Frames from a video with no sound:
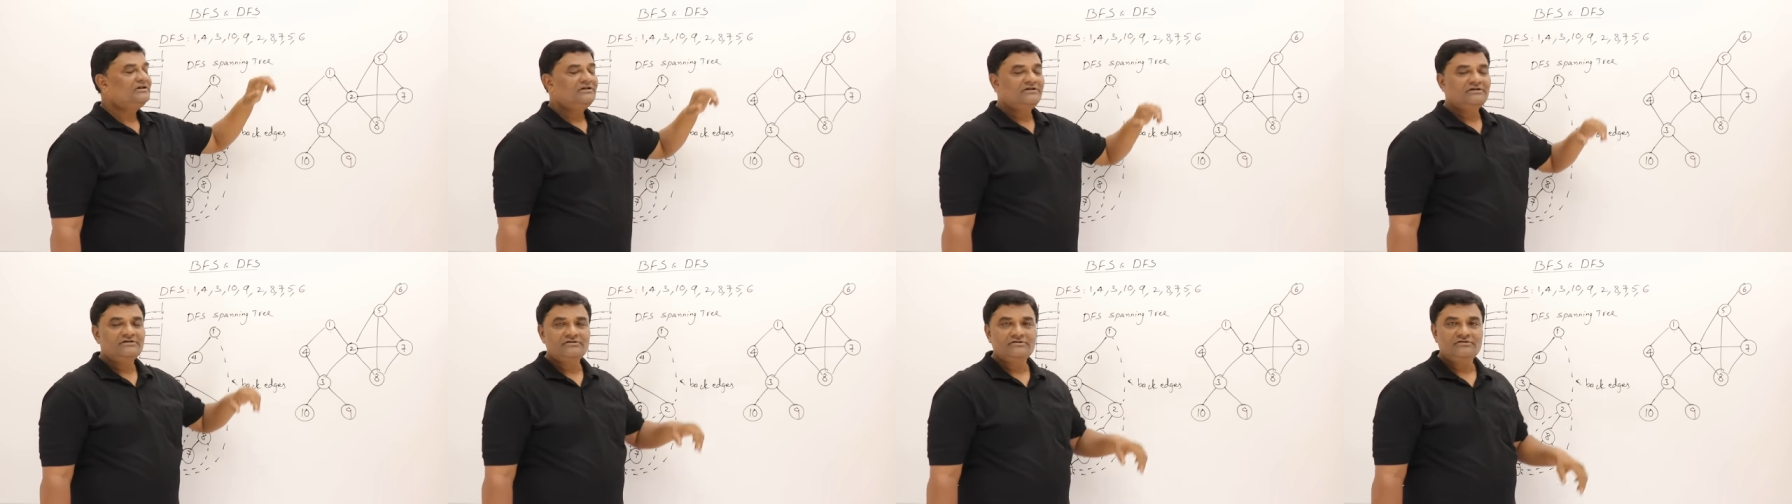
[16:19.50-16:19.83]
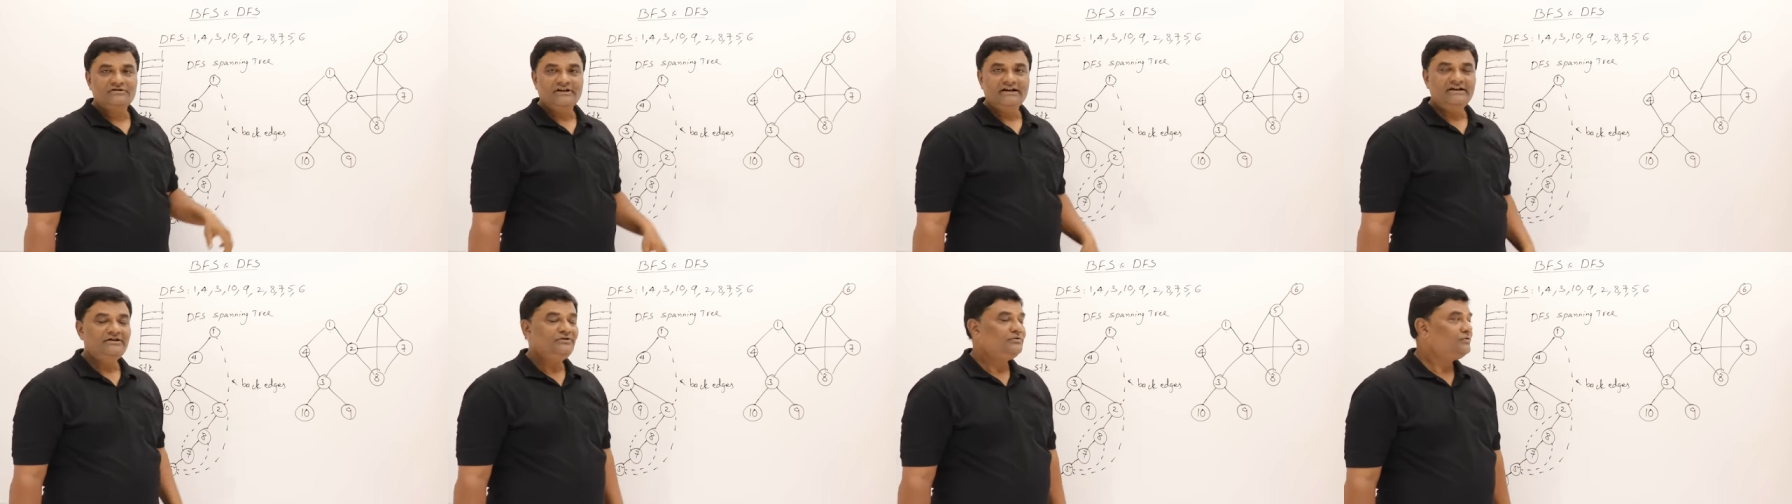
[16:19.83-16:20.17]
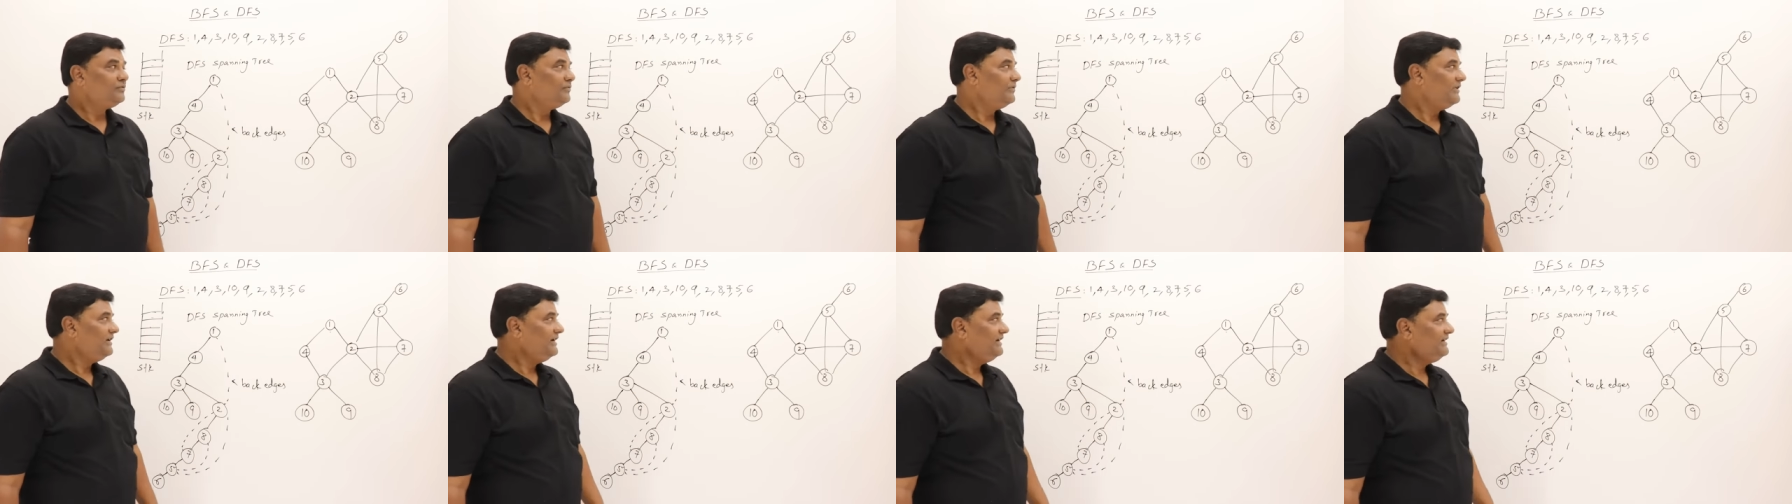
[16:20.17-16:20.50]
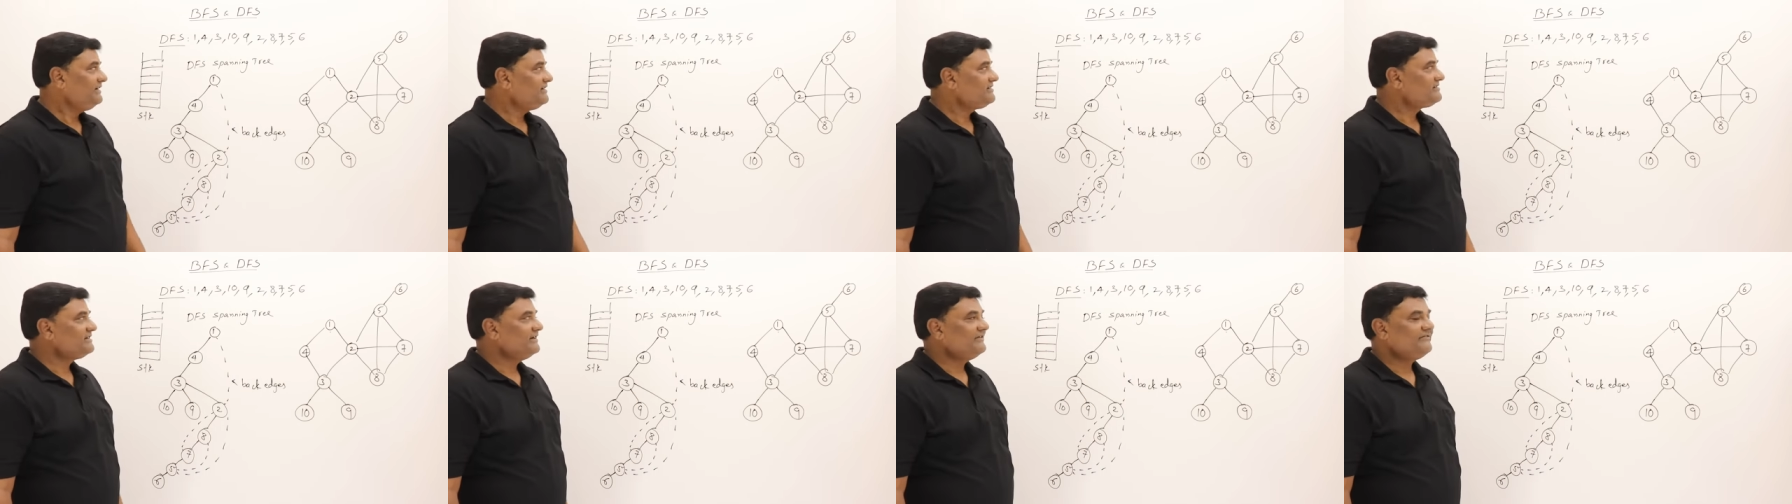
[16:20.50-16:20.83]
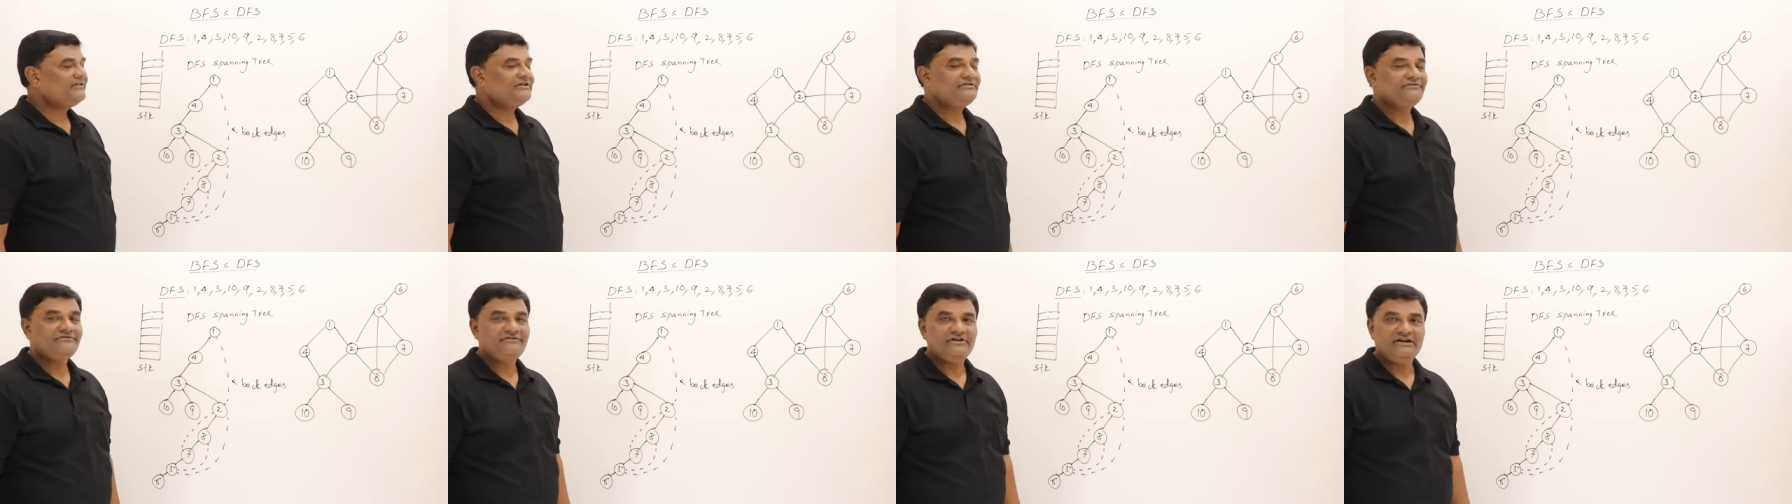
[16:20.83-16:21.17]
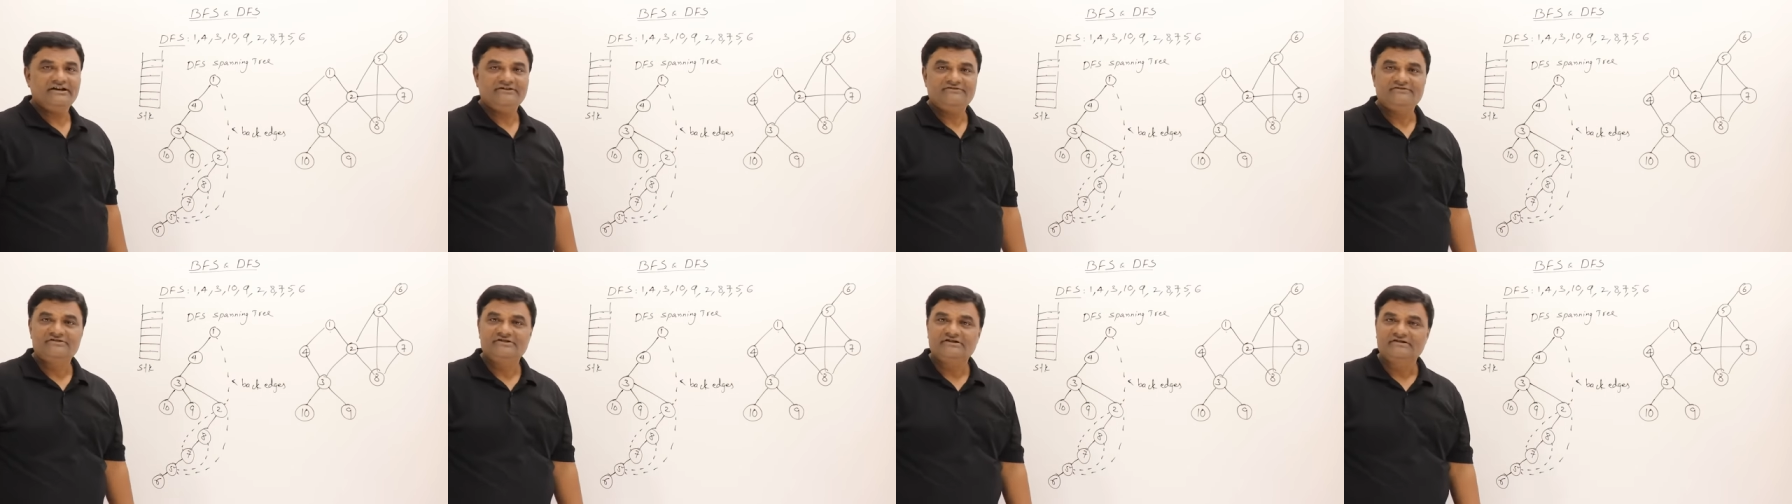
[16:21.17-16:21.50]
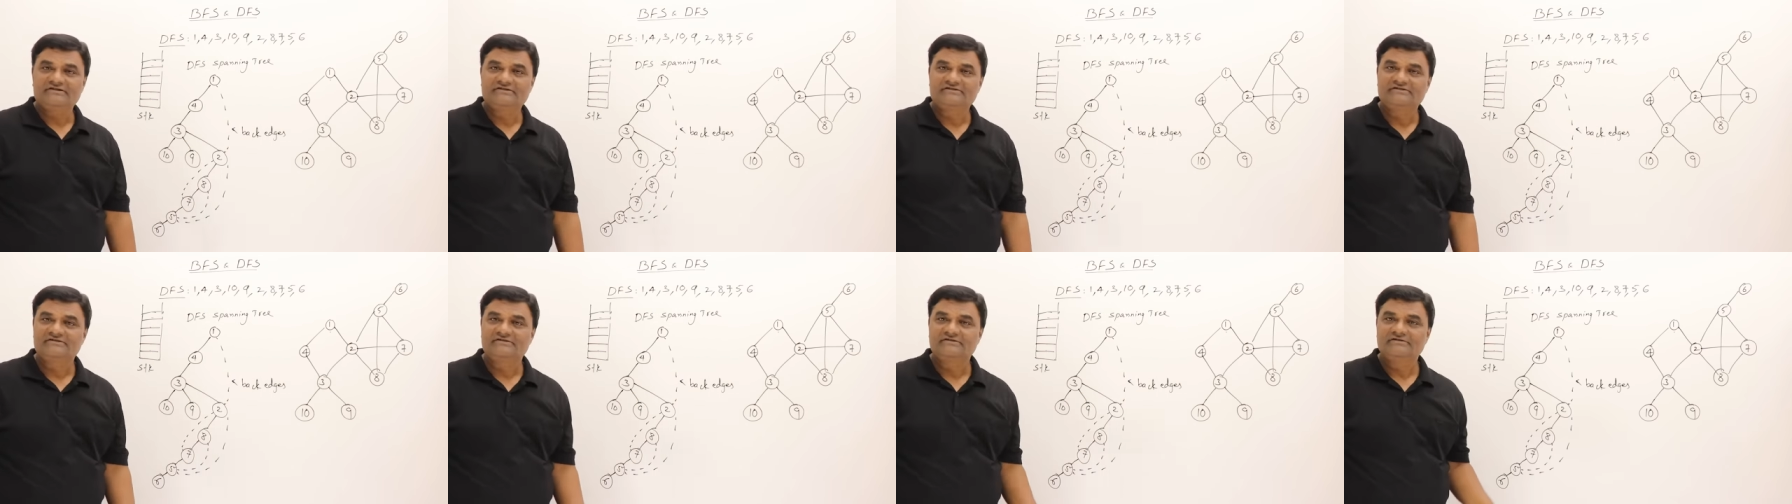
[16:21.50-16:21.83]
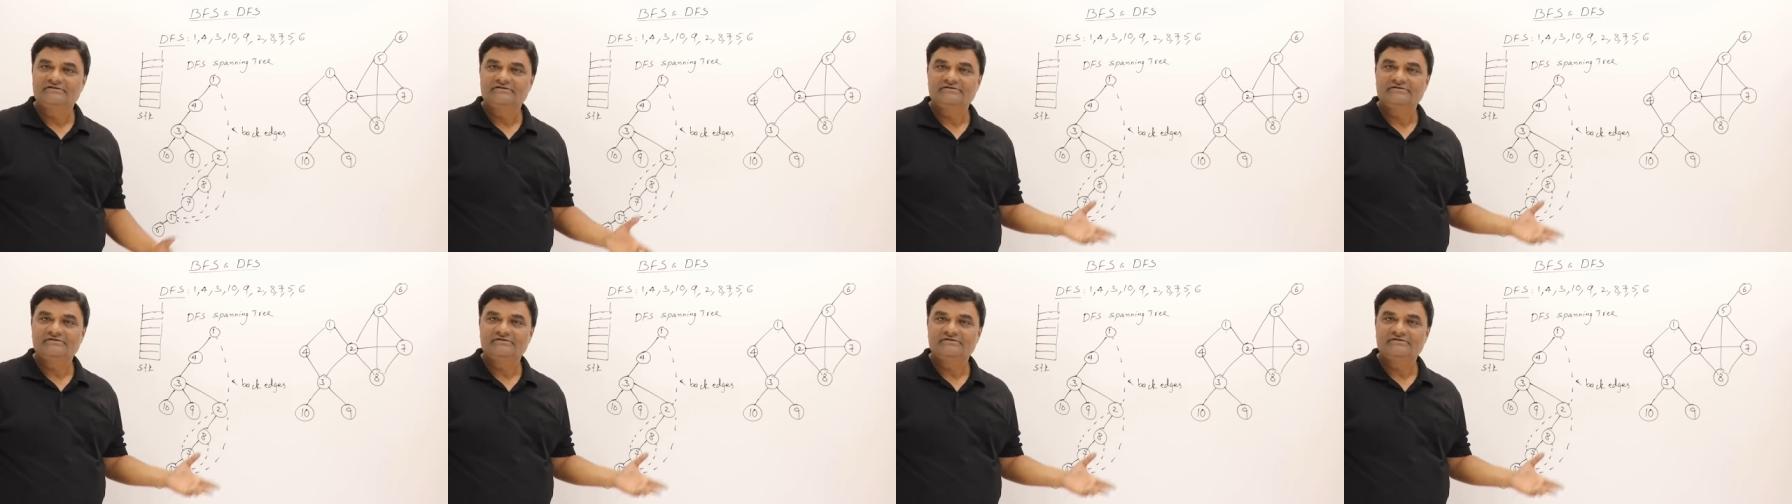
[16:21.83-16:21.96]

So 9, 2, 8, 7, 5, 6.